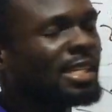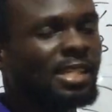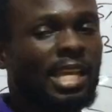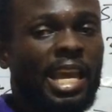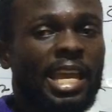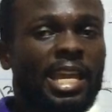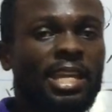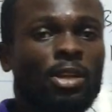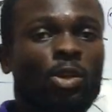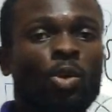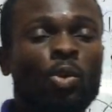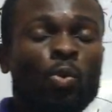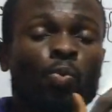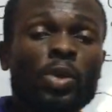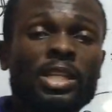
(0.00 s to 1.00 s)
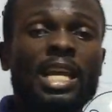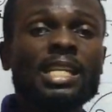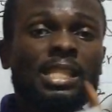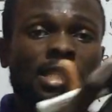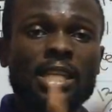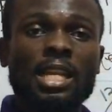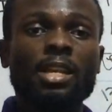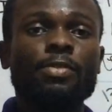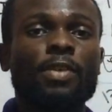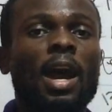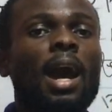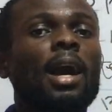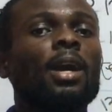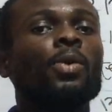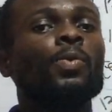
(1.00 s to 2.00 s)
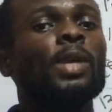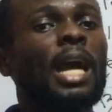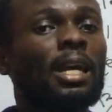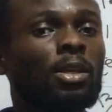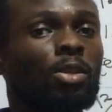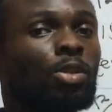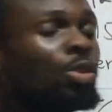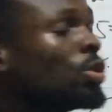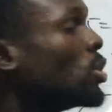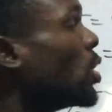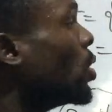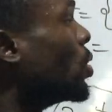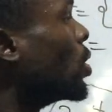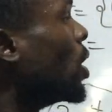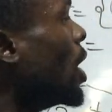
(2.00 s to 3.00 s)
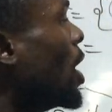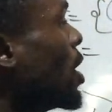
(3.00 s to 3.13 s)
is saying, we just deliver, we are good to go.